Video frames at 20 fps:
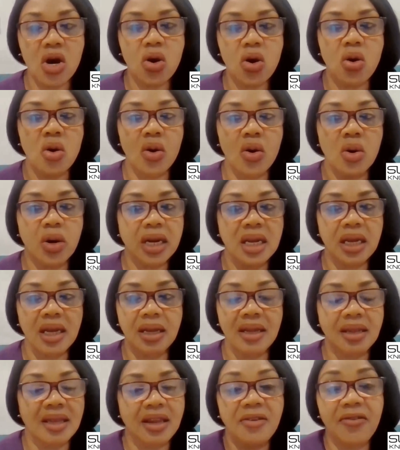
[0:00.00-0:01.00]
or
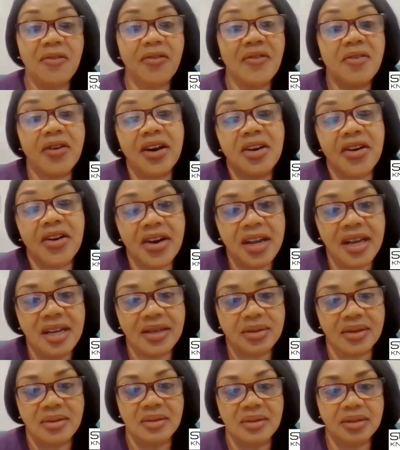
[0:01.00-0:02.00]
different
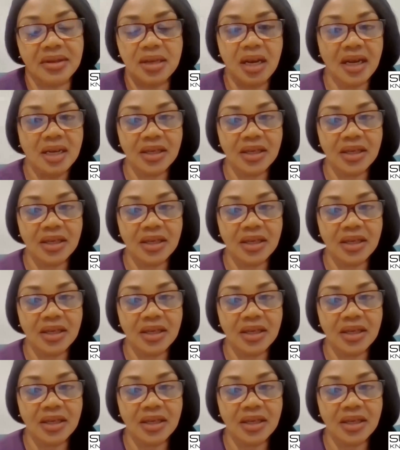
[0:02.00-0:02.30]
reasons.